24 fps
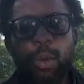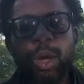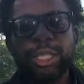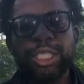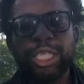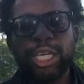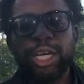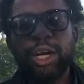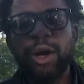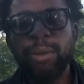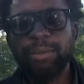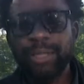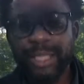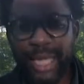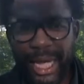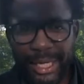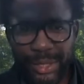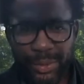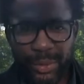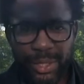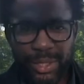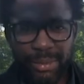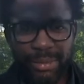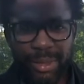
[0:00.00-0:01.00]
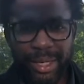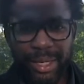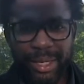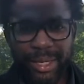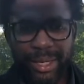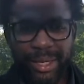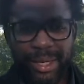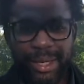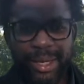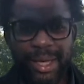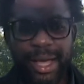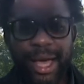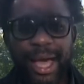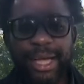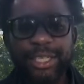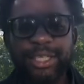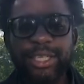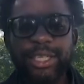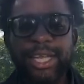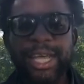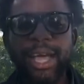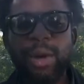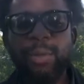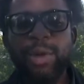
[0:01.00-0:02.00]
watching Come Chat With Me, and
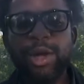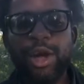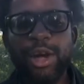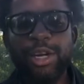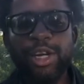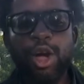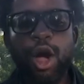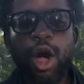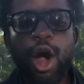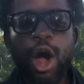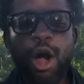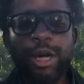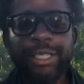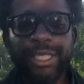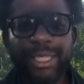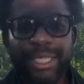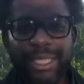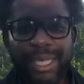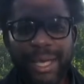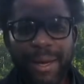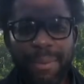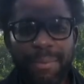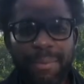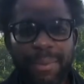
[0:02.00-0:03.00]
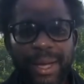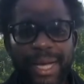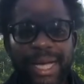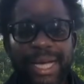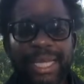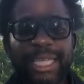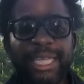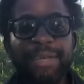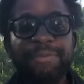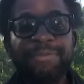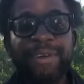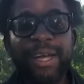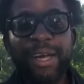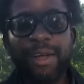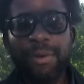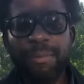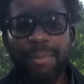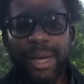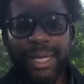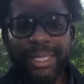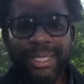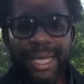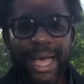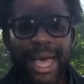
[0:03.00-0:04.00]
today we are at the RCM
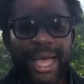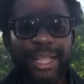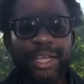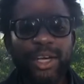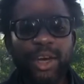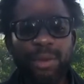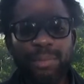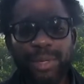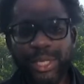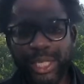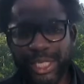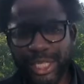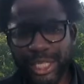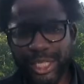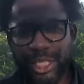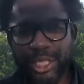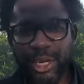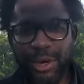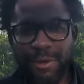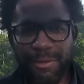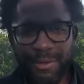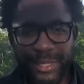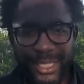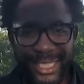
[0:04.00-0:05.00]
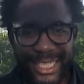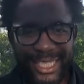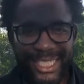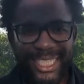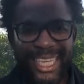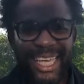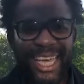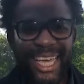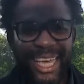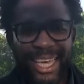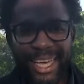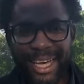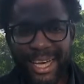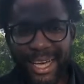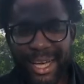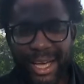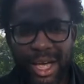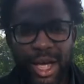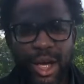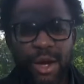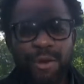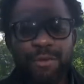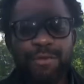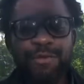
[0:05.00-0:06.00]
Development and Community Services Inc.
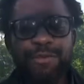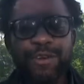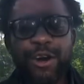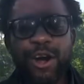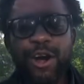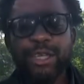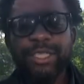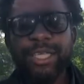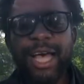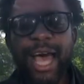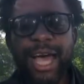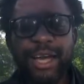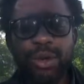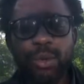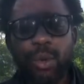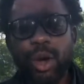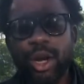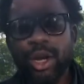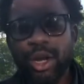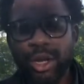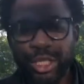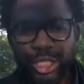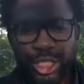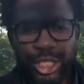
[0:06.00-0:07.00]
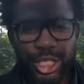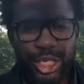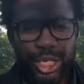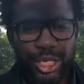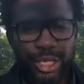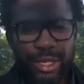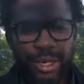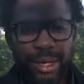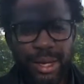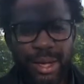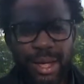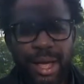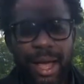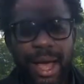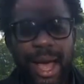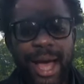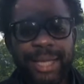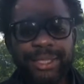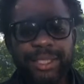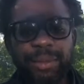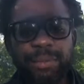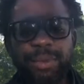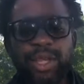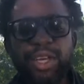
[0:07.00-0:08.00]
first annual luncheon
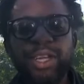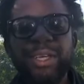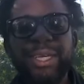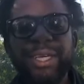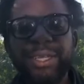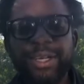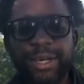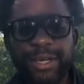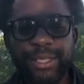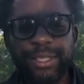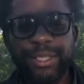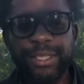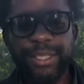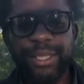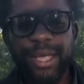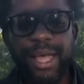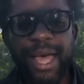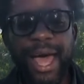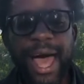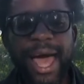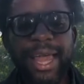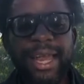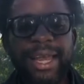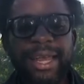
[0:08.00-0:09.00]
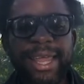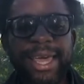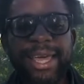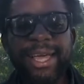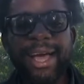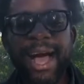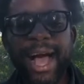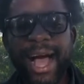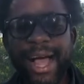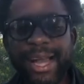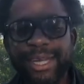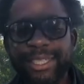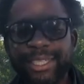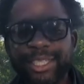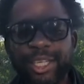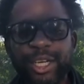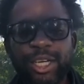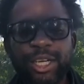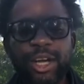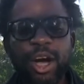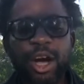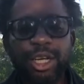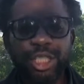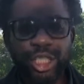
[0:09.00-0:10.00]
at the Millennials at Lake Isles
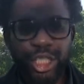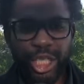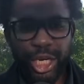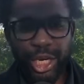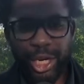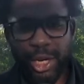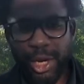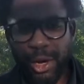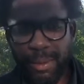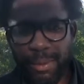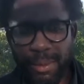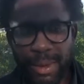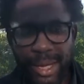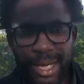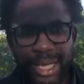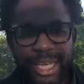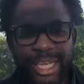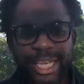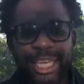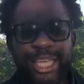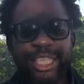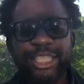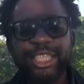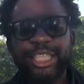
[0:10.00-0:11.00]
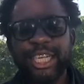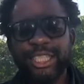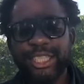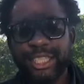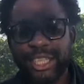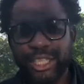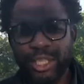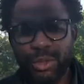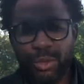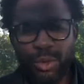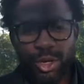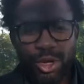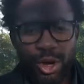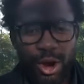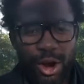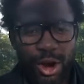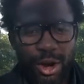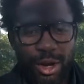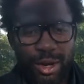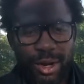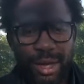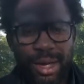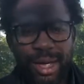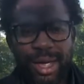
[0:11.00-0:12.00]
Country Club, Eastchester, New
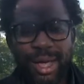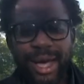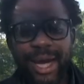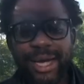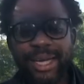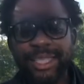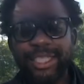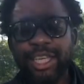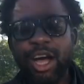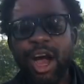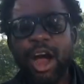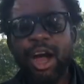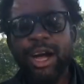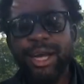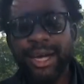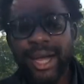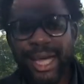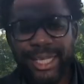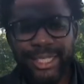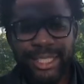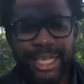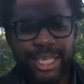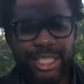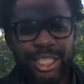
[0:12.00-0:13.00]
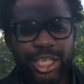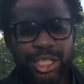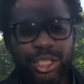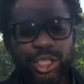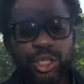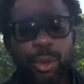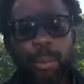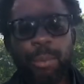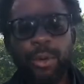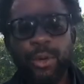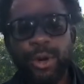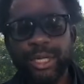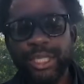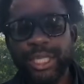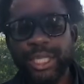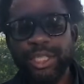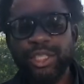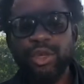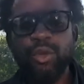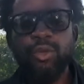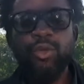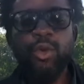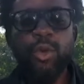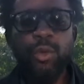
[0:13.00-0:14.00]
York, and it's an organization supporting
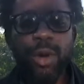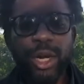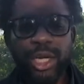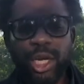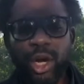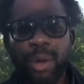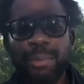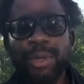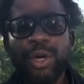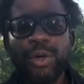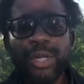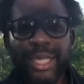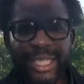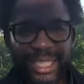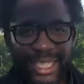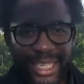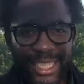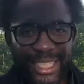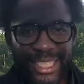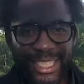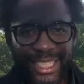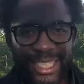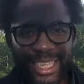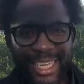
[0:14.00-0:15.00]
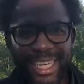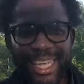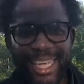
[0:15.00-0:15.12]
the rural communities